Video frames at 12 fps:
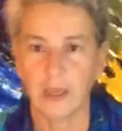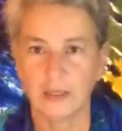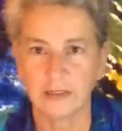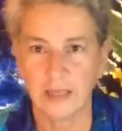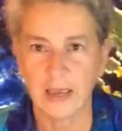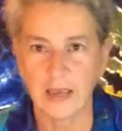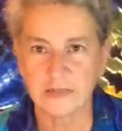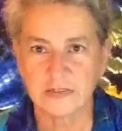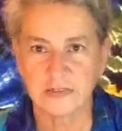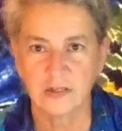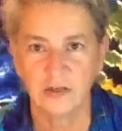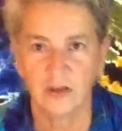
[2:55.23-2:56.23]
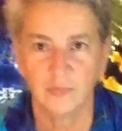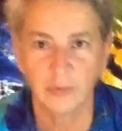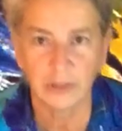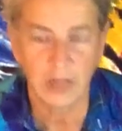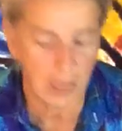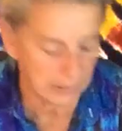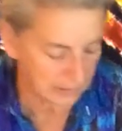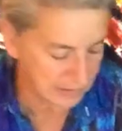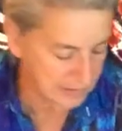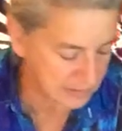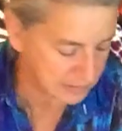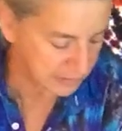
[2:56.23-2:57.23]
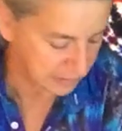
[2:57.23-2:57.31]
And last but not least,